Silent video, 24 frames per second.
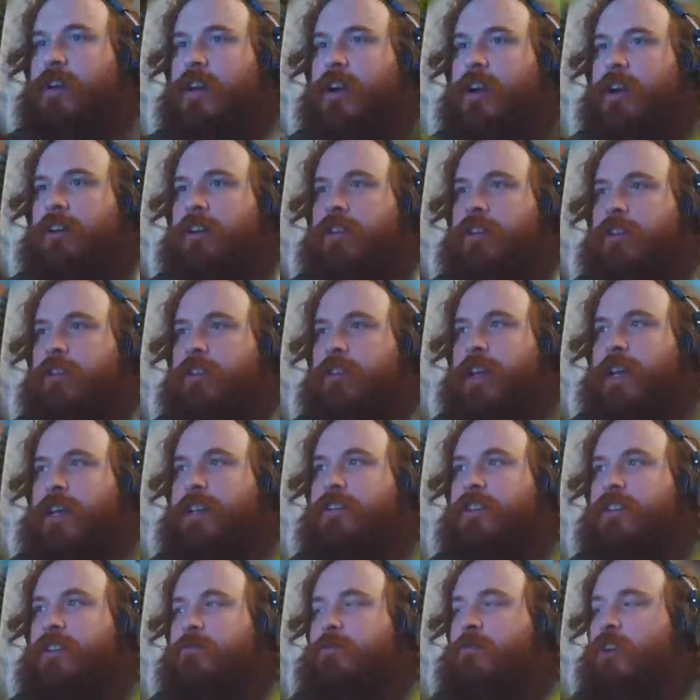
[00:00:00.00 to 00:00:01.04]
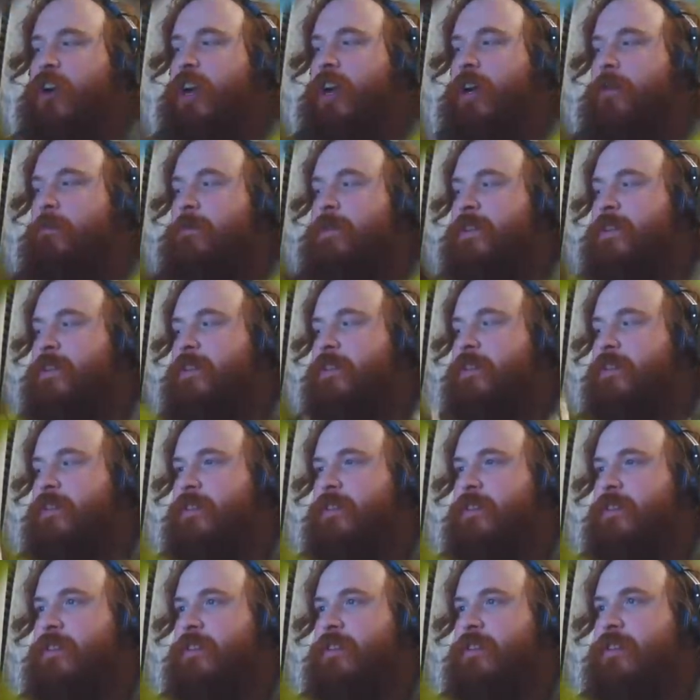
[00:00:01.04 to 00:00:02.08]
Another laser, perhaps.
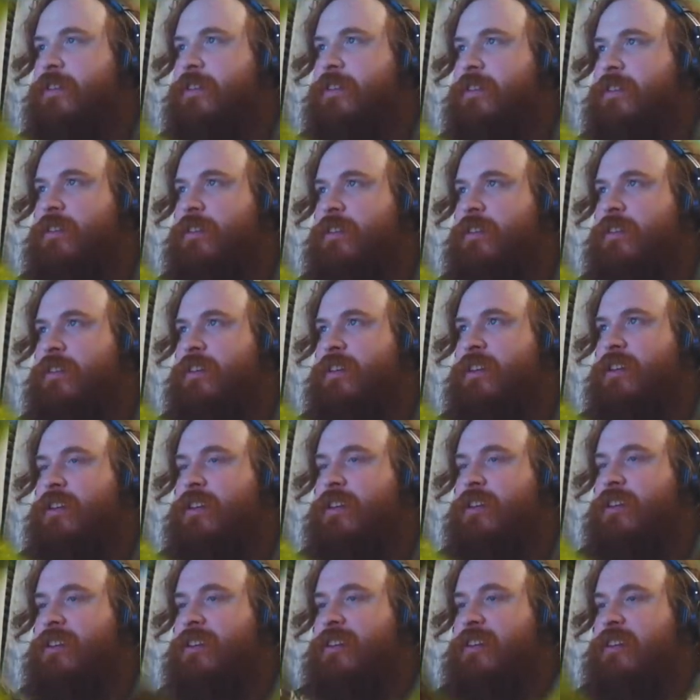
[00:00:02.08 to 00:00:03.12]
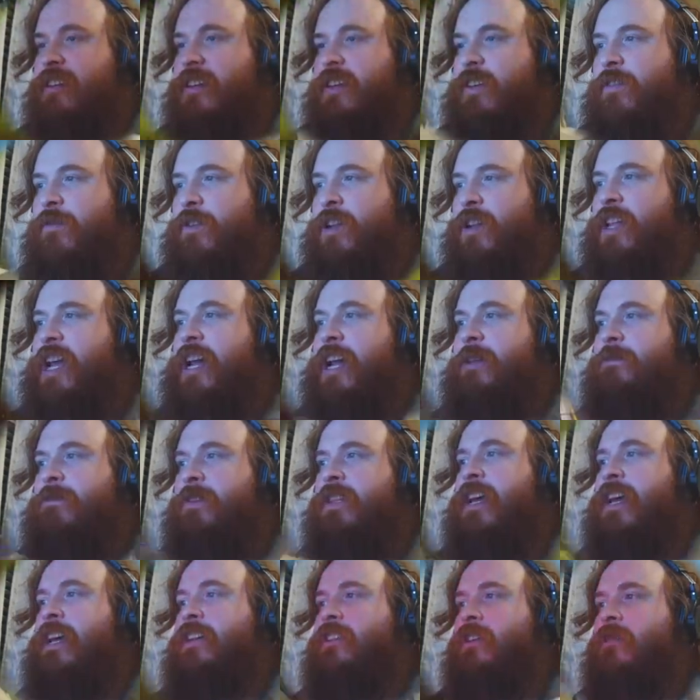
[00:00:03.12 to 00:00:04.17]
If we light up the
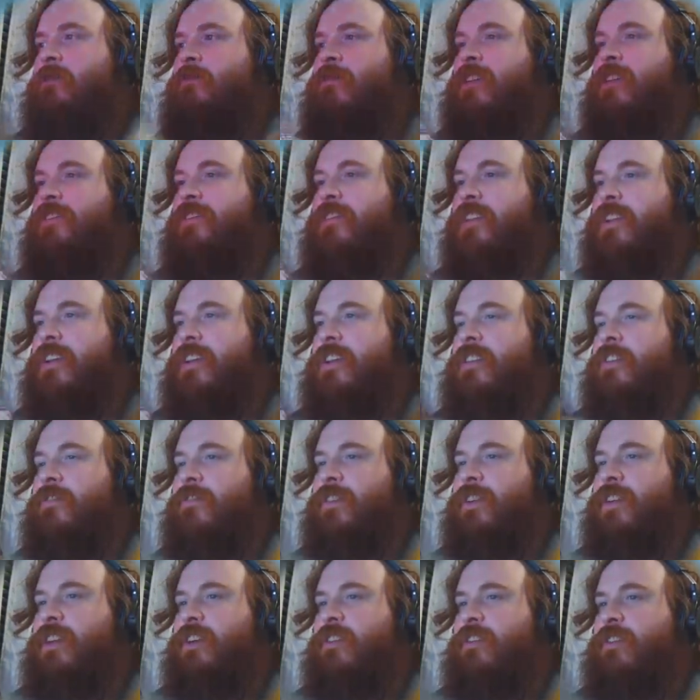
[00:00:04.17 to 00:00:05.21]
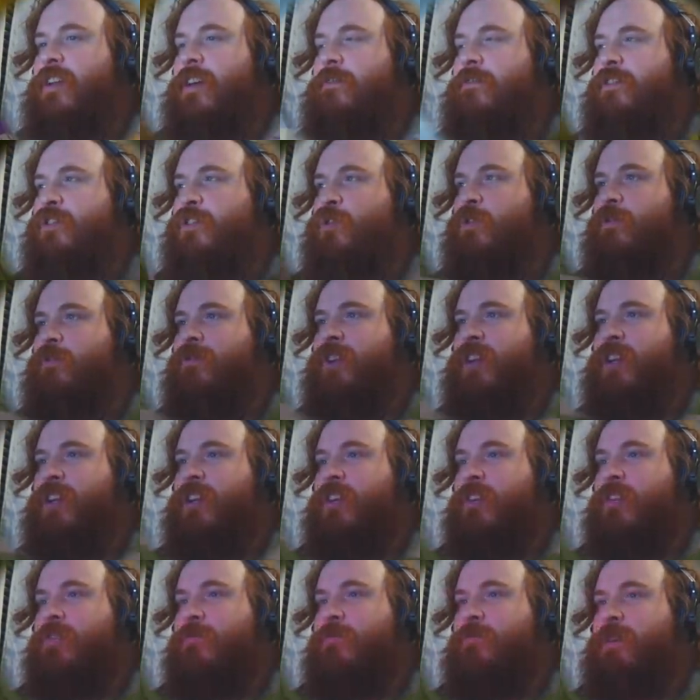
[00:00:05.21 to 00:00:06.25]
laser, I'm probably just going to end the video and have a short
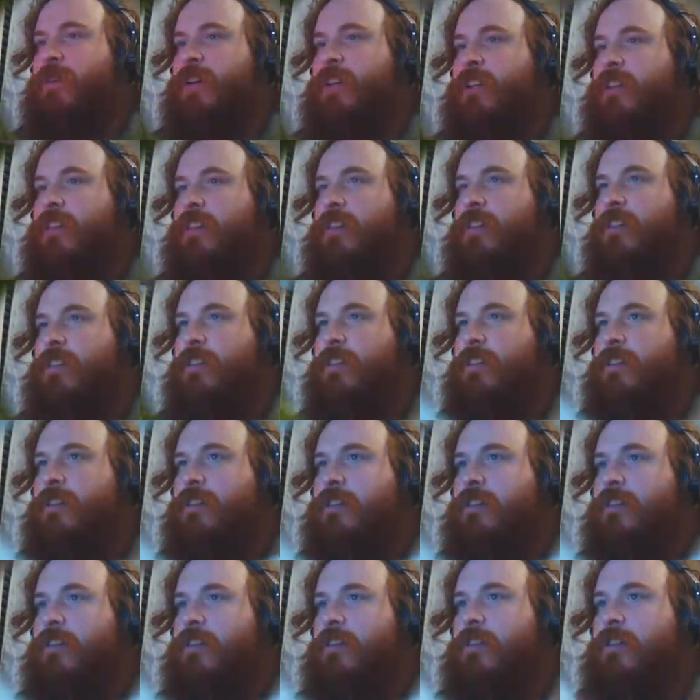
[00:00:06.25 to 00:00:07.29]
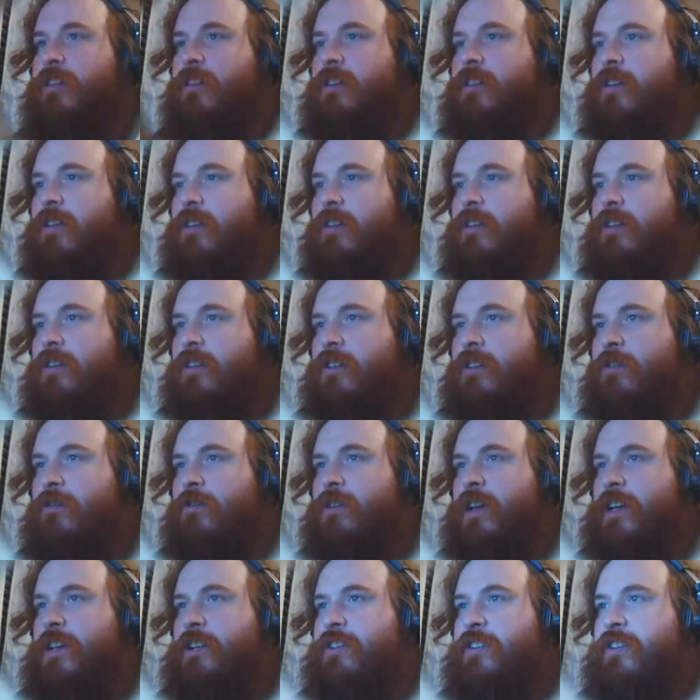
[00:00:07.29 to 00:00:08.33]
video, but no
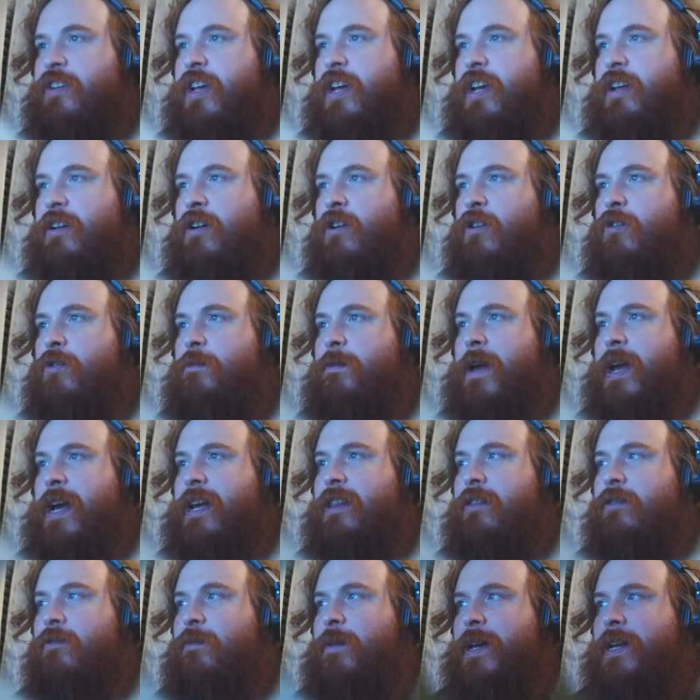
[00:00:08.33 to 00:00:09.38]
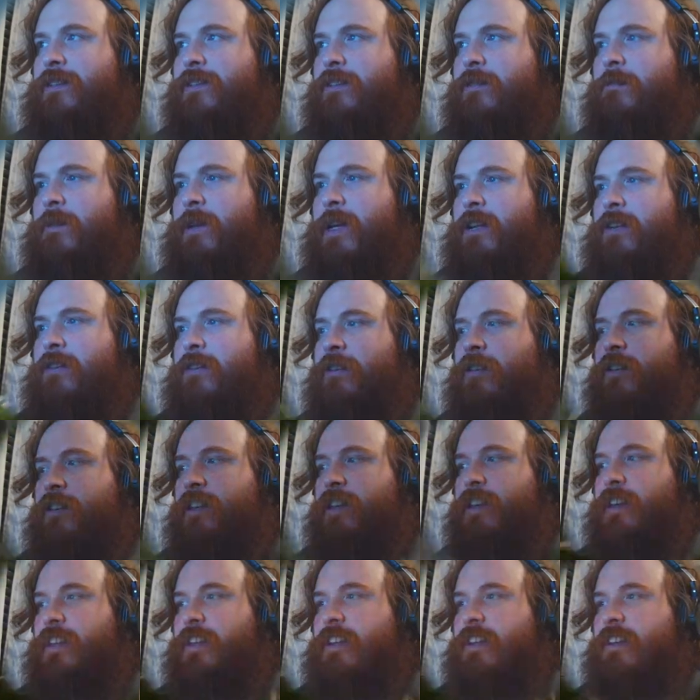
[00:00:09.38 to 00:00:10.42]
laser yet. Oh, we're back at the base of the mountain. Look at
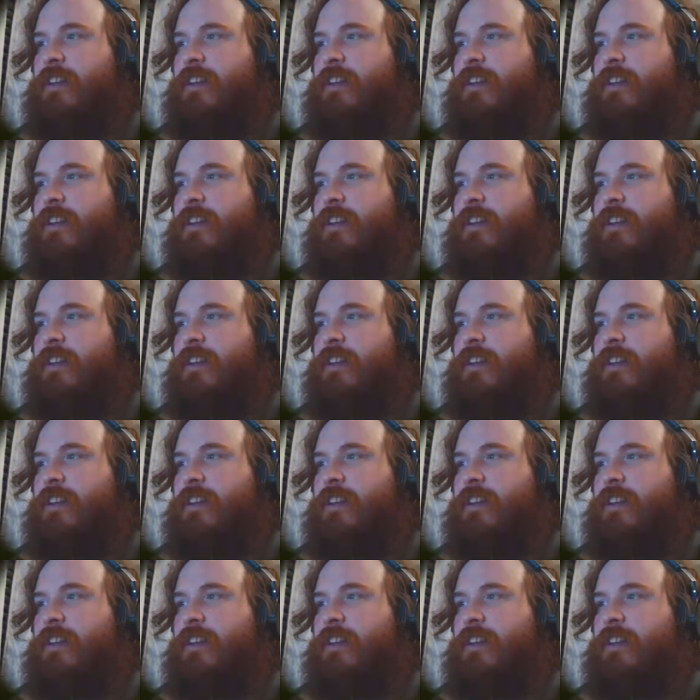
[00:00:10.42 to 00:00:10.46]
that.